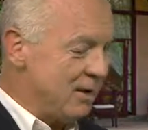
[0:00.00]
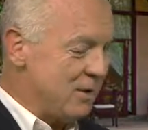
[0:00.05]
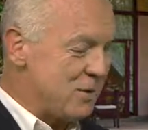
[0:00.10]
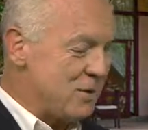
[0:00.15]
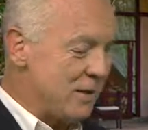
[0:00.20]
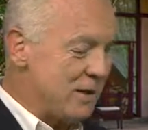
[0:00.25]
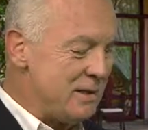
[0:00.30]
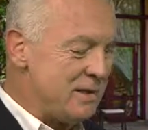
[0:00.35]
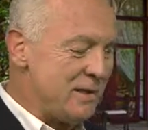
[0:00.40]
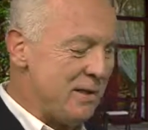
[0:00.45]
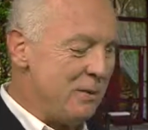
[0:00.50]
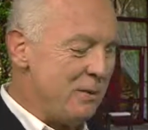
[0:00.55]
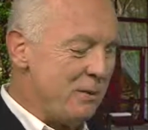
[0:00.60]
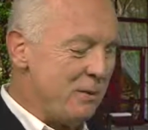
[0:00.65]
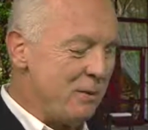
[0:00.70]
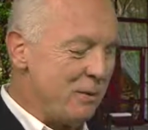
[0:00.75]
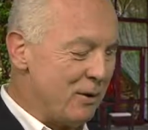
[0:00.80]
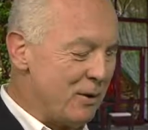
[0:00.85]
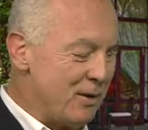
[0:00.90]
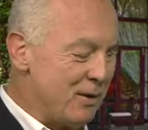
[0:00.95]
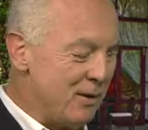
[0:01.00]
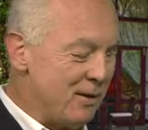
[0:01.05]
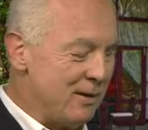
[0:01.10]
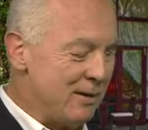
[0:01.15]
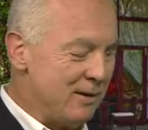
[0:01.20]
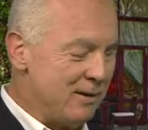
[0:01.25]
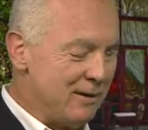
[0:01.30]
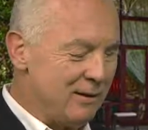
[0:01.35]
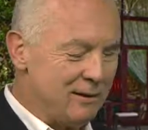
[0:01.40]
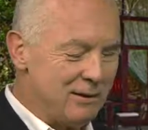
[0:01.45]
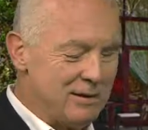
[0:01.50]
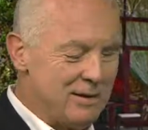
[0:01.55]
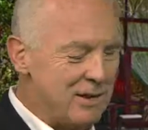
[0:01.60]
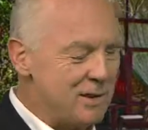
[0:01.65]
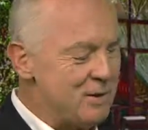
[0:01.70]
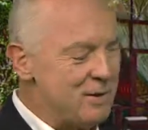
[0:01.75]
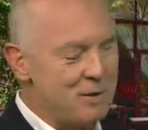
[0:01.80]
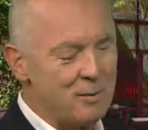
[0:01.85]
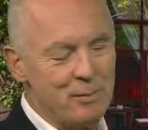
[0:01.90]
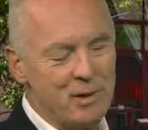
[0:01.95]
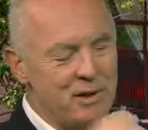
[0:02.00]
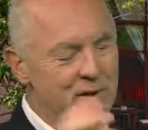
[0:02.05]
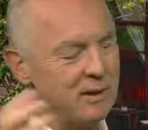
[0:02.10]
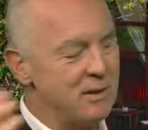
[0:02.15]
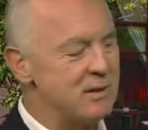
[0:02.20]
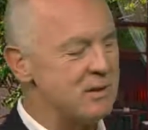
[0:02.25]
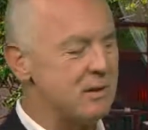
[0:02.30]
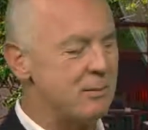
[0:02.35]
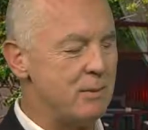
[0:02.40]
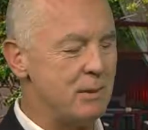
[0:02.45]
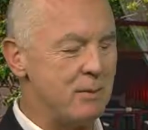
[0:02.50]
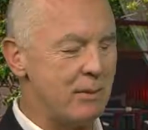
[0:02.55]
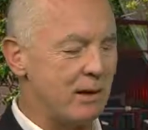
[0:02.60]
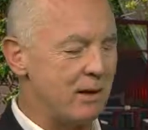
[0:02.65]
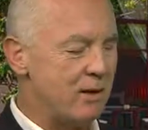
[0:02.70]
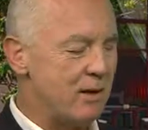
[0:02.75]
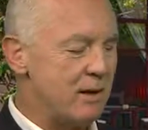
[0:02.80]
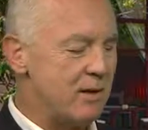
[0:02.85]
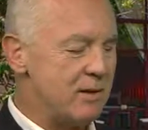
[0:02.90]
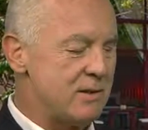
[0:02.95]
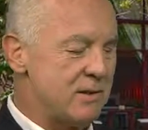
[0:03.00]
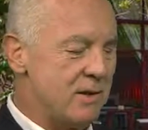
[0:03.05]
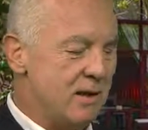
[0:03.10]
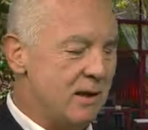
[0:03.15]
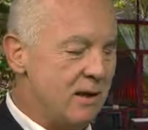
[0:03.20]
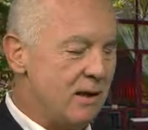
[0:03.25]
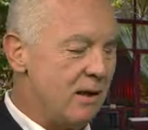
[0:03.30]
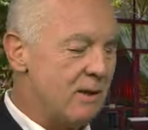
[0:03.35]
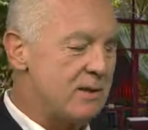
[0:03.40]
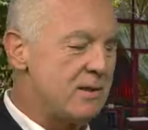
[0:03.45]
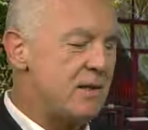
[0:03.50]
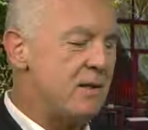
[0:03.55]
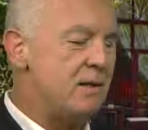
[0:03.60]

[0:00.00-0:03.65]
So I say to people, they'll say so many things to me, my clients. I'll